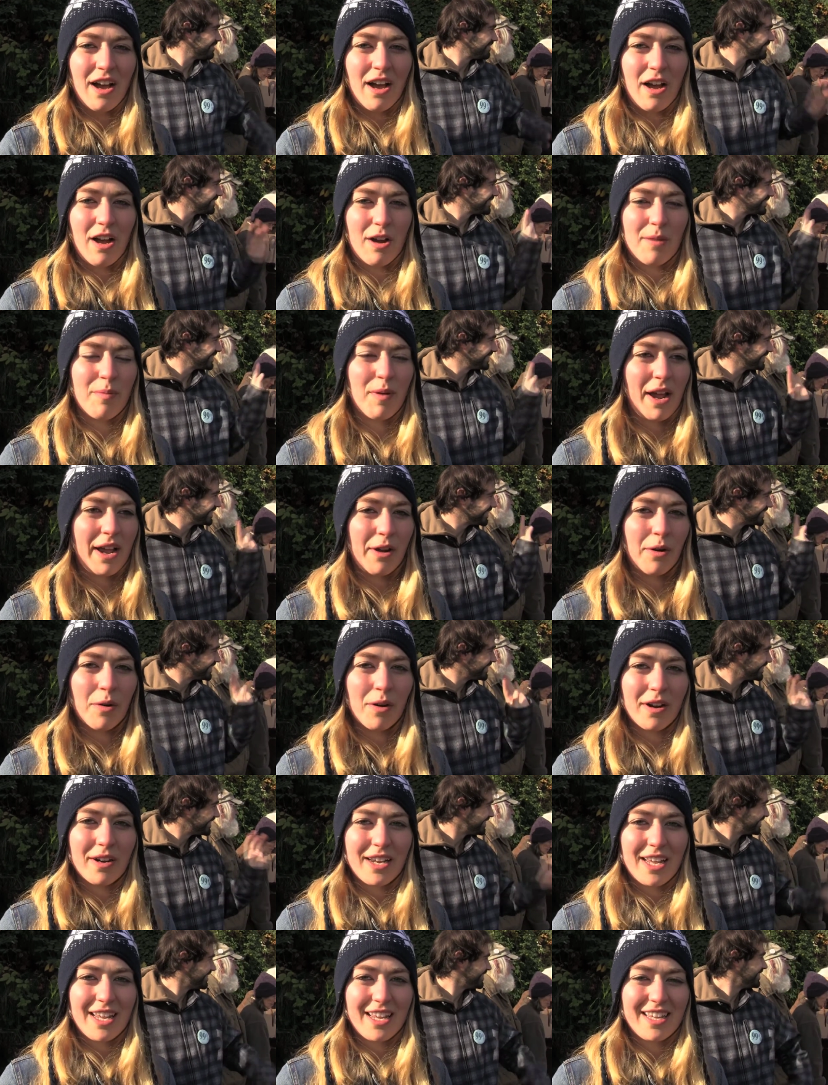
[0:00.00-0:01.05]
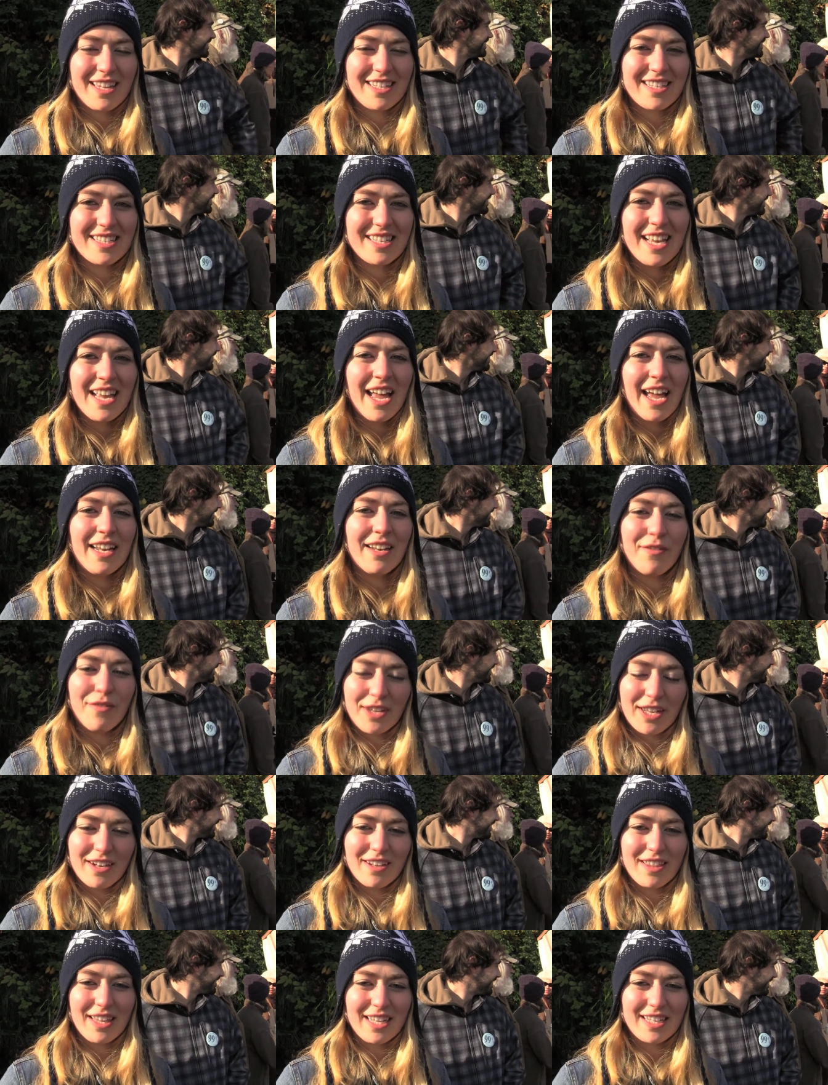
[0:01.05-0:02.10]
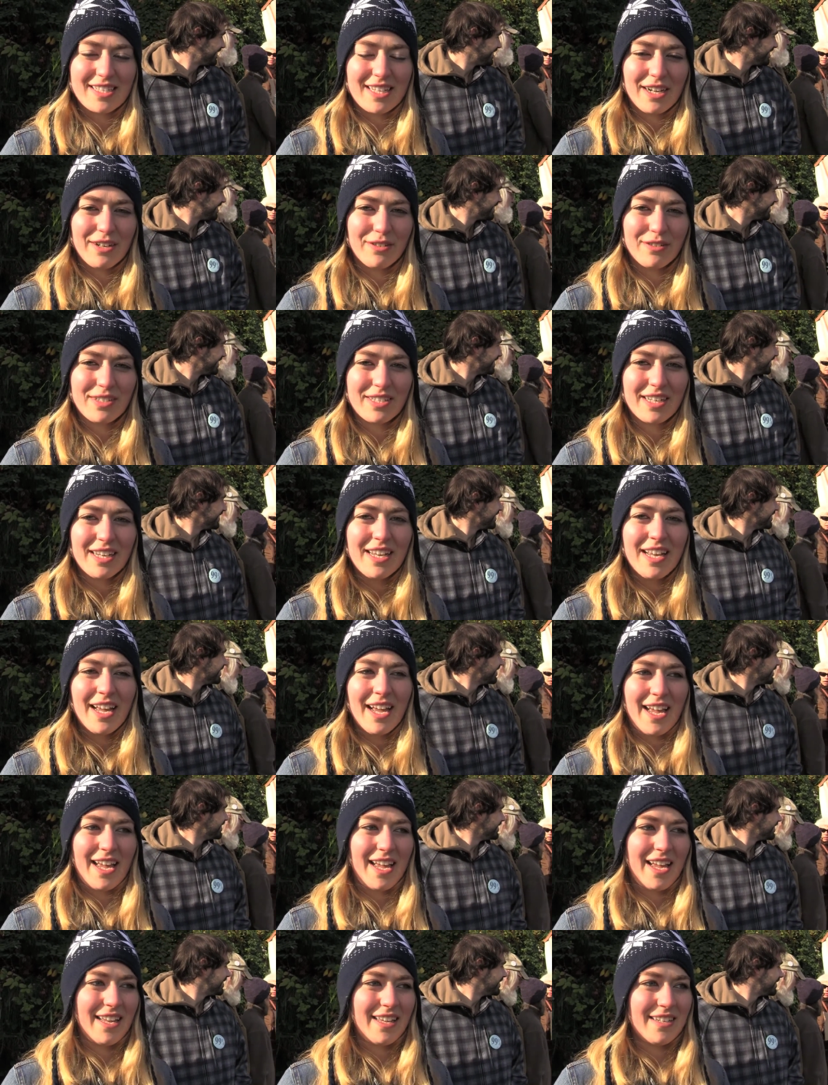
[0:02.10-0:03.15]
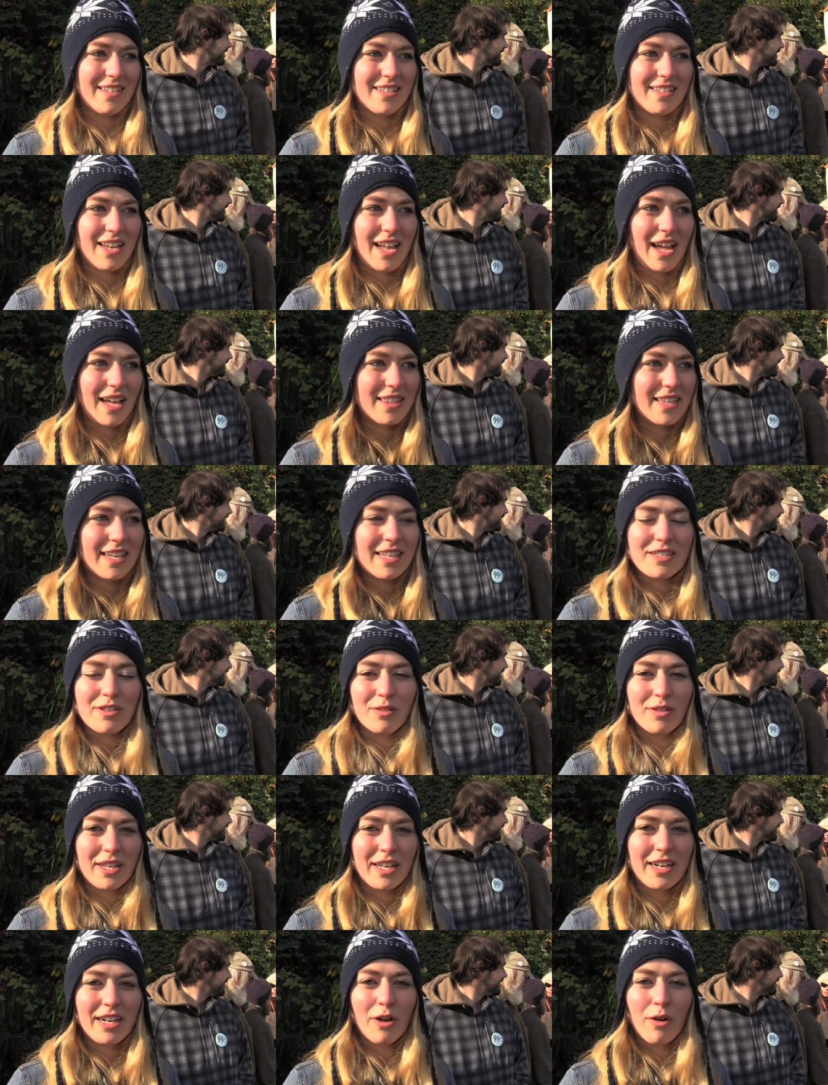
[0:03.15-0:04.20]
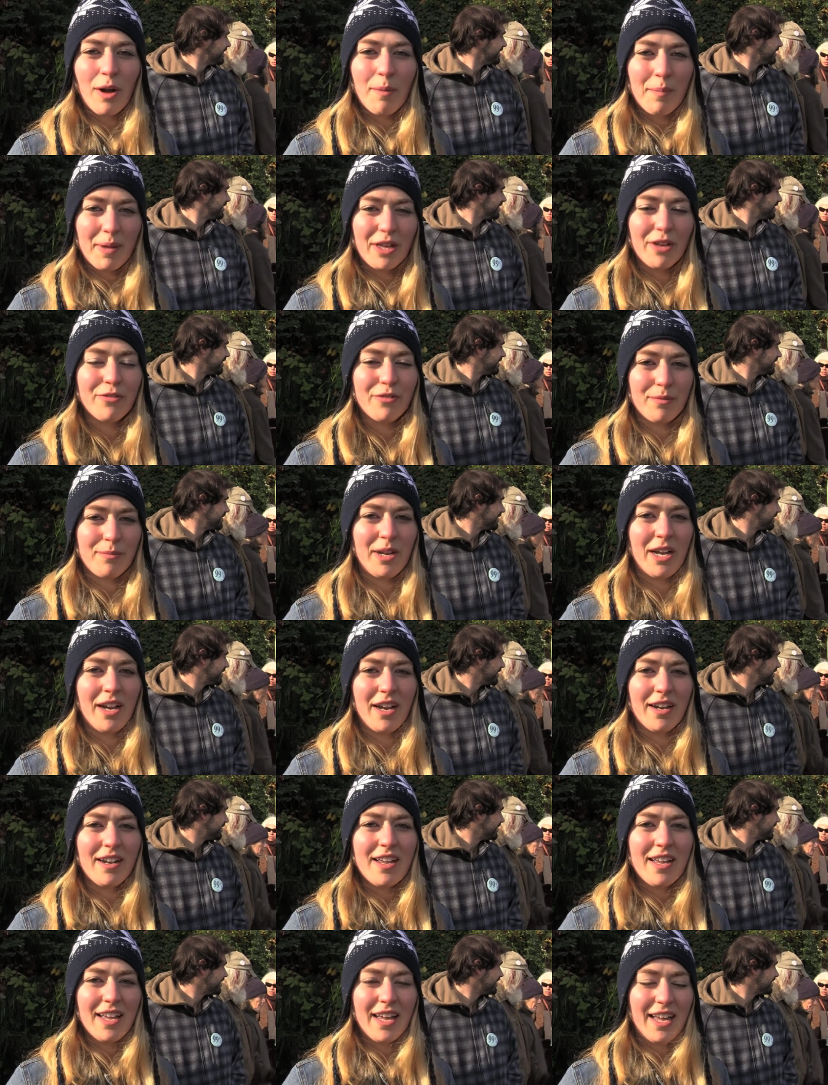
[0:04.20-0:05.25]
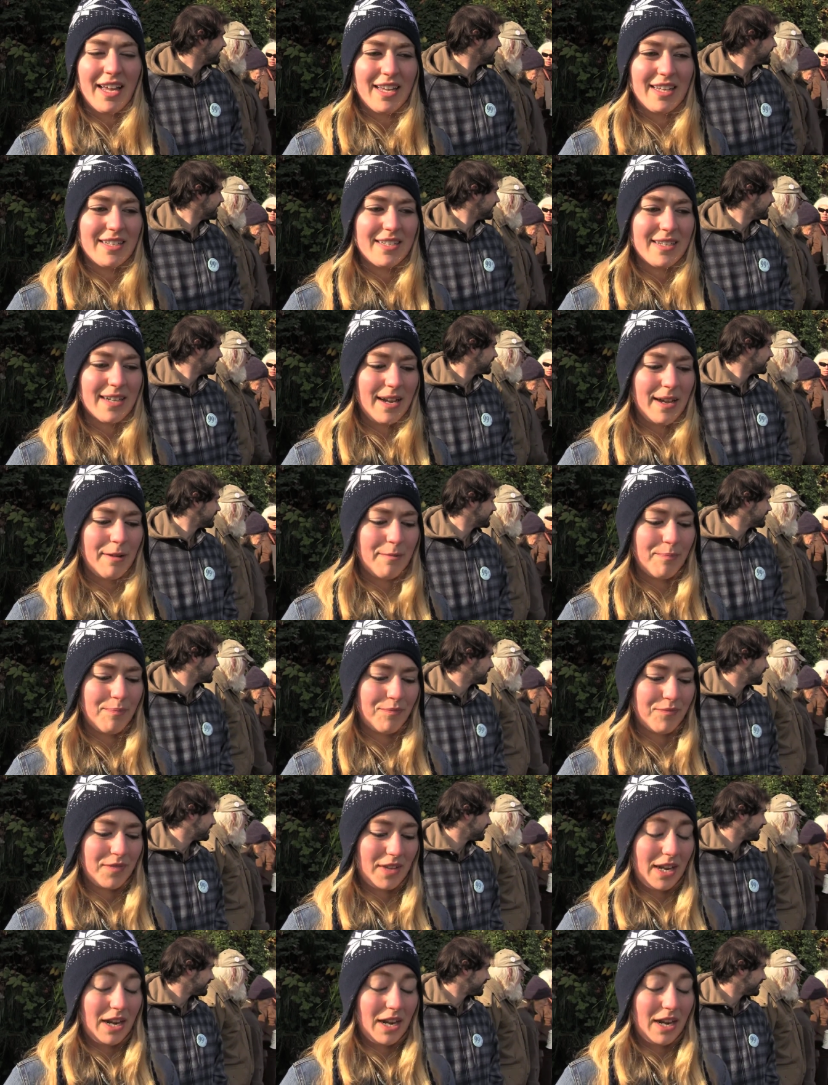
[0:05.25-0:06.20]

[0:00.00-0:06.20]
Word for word: our priorities and to figure things out and I think it's only going to go uphill from here and um,